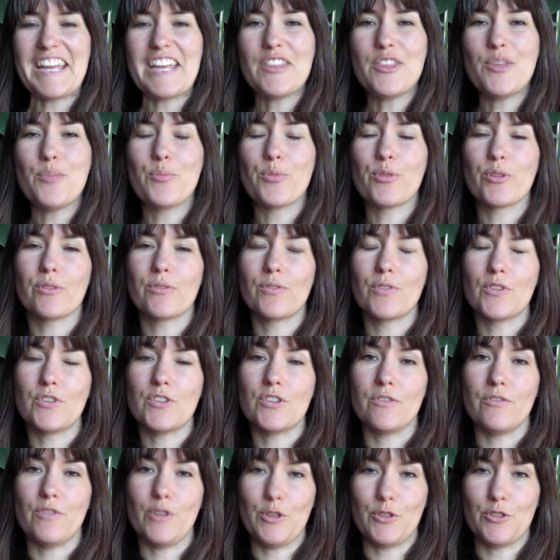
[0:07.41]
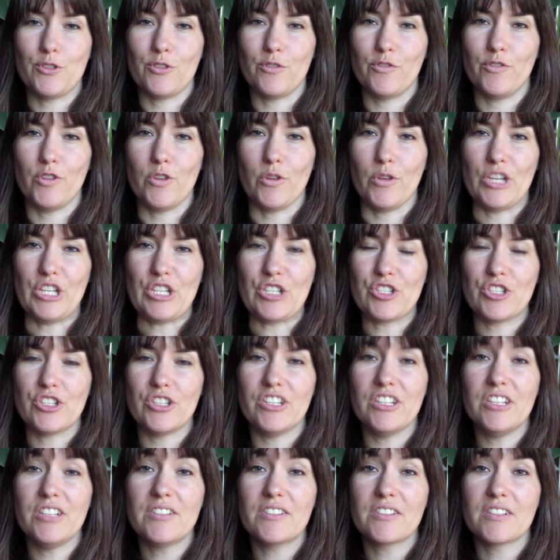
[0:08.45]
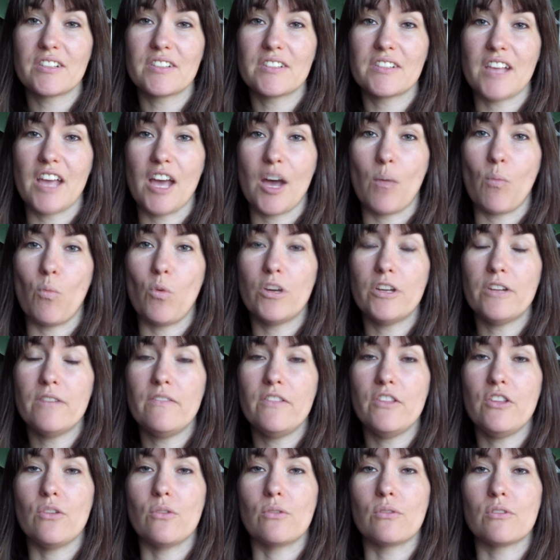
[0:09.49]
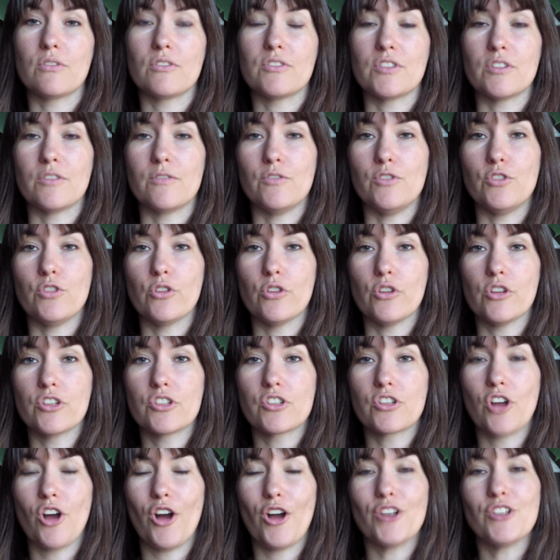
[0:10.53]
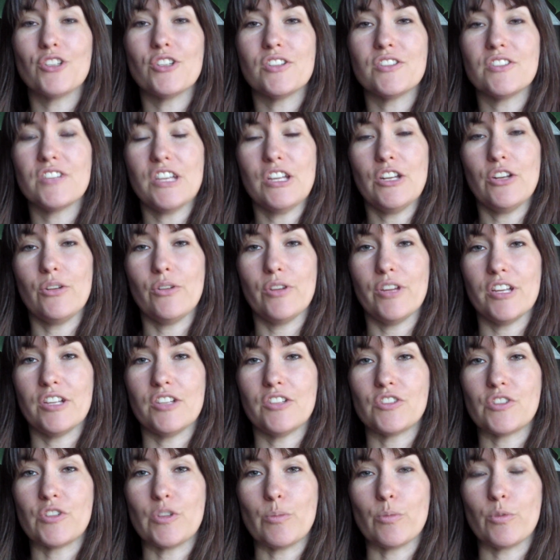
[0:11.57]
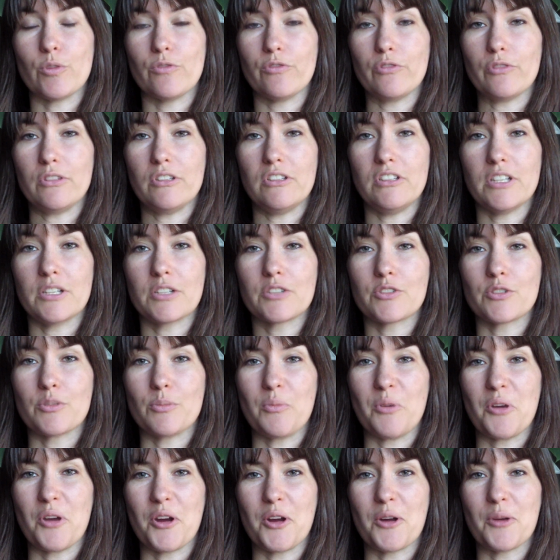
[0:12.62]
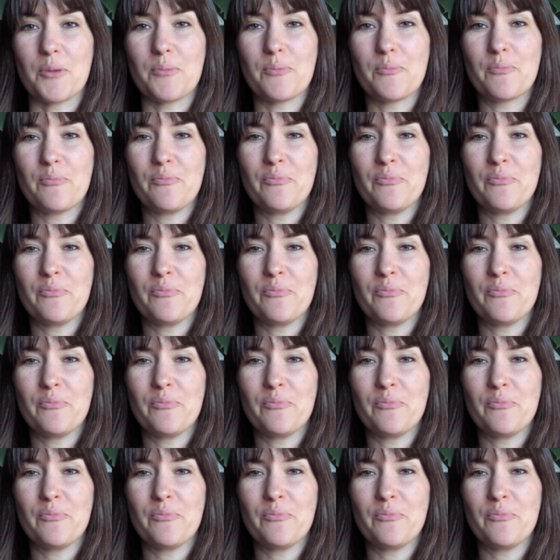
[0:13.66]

I had the privilege of interviewing Sheniz Kassam, one of the owners of Noorish Conscious Eatery and Superfood Elixir Bar.